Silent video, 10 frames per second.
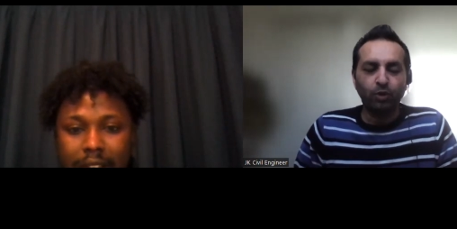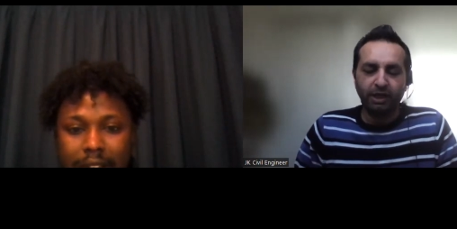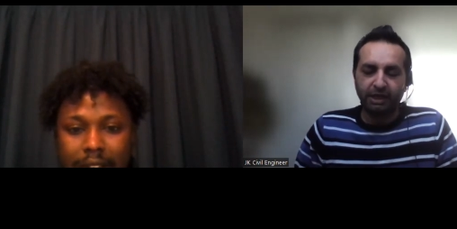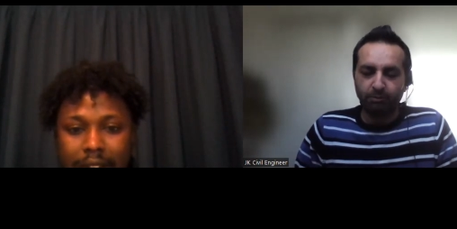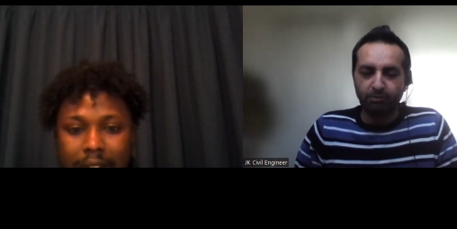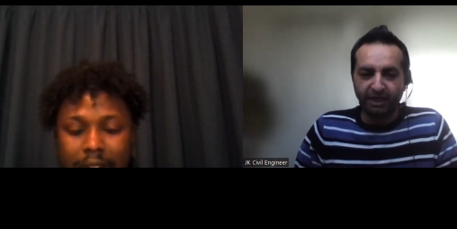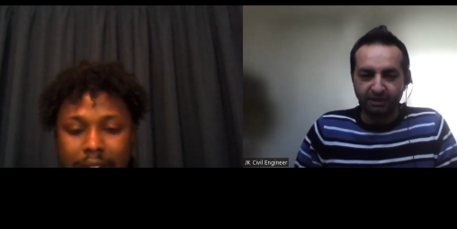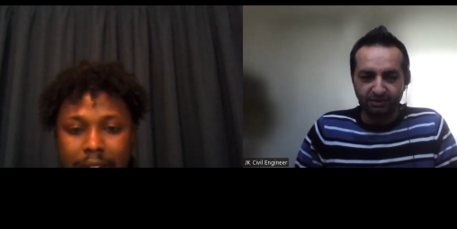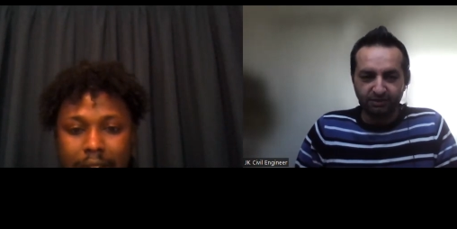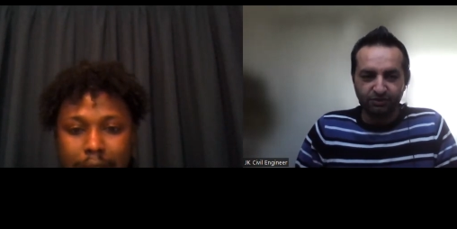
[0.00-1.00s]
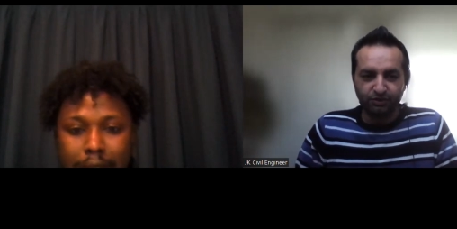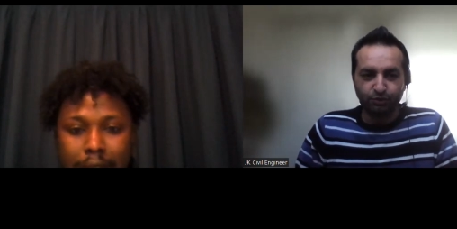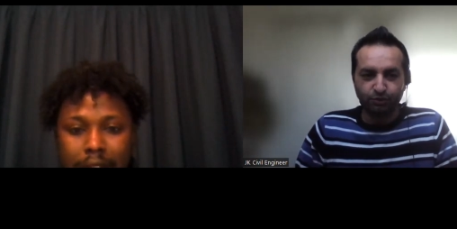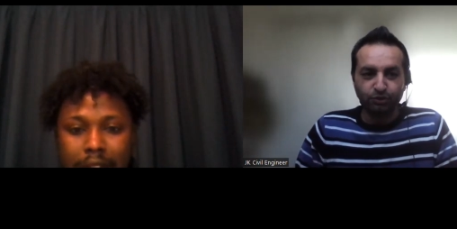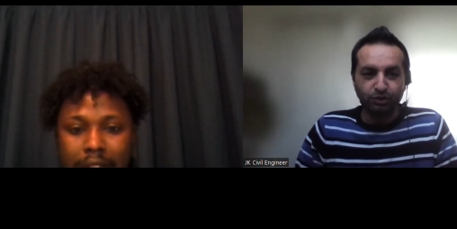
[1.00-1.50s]
Speaker 1: what it matters
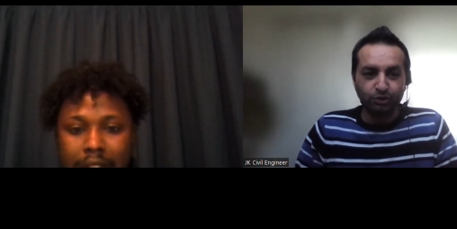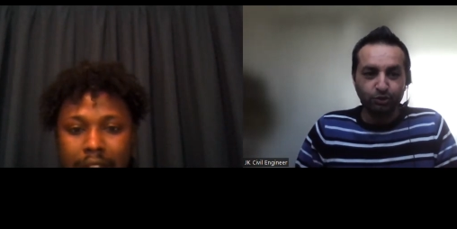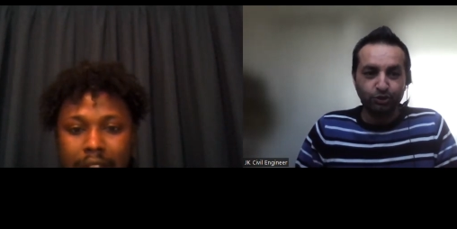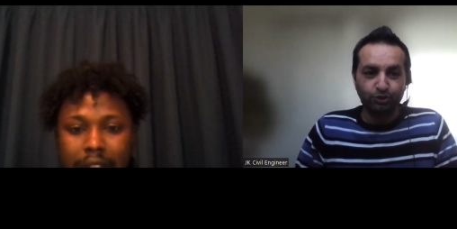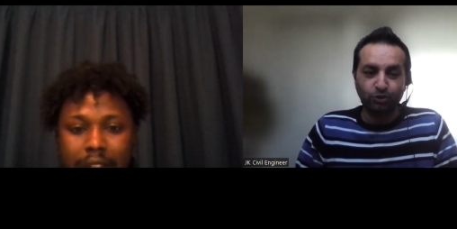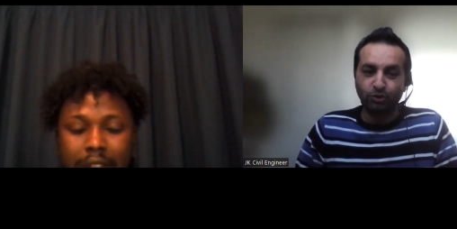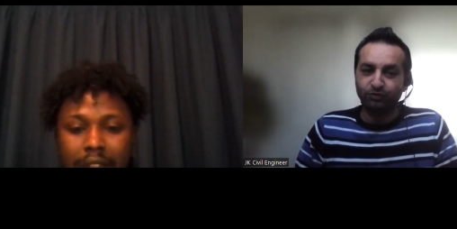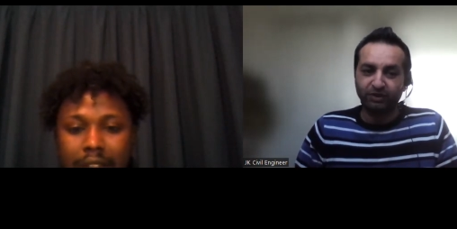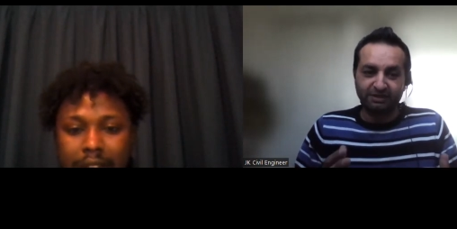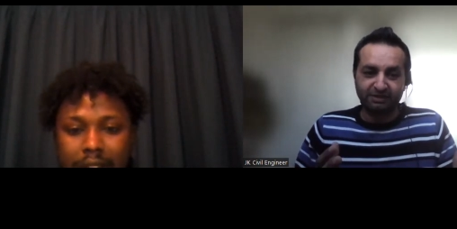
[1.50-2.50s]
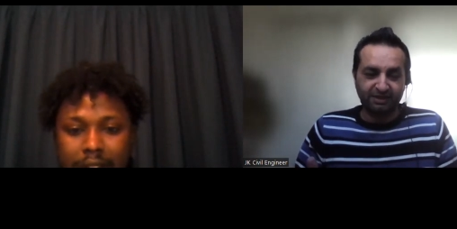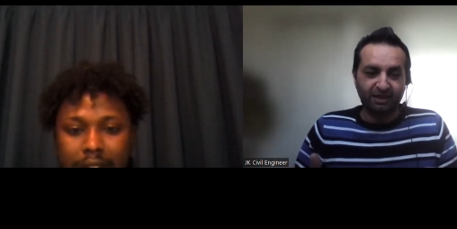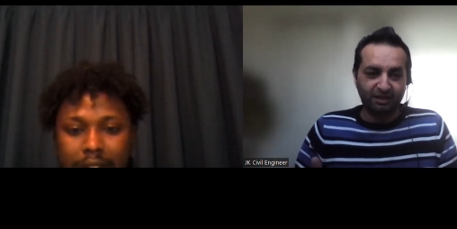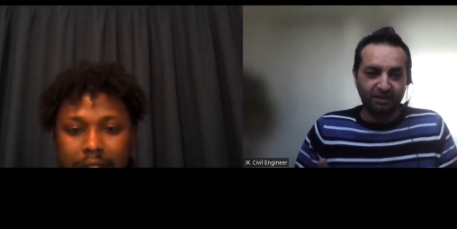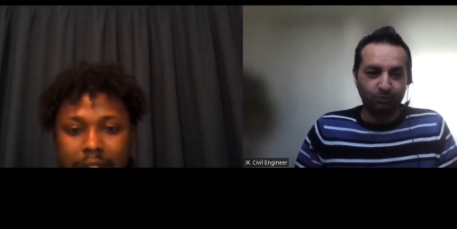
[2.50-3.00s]
so you need to show off
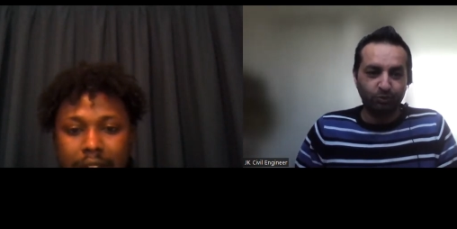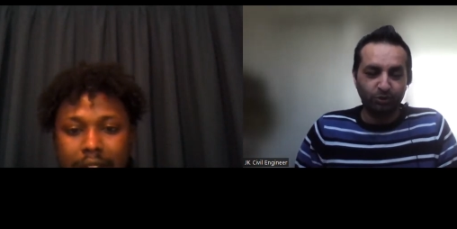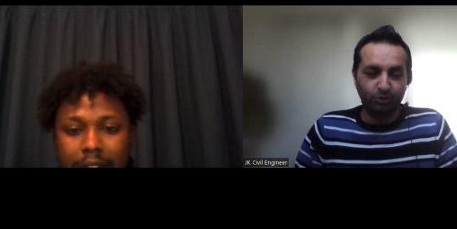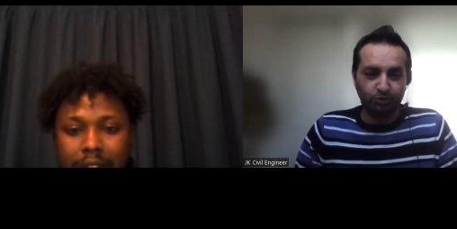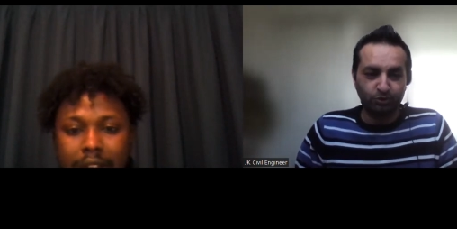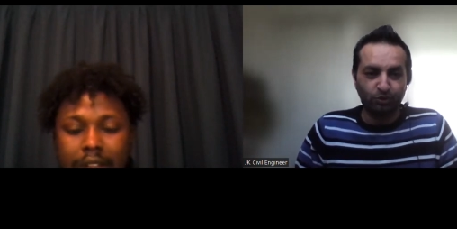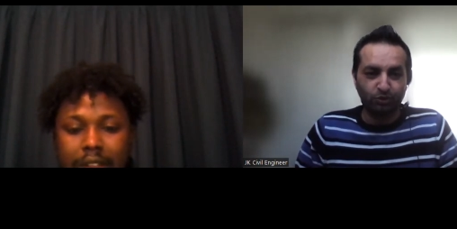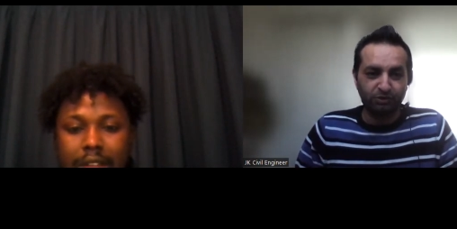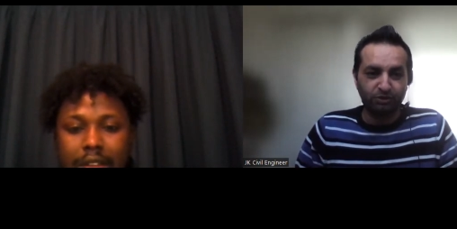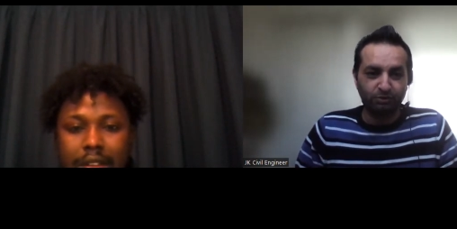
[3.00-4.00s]
exactly what you're talking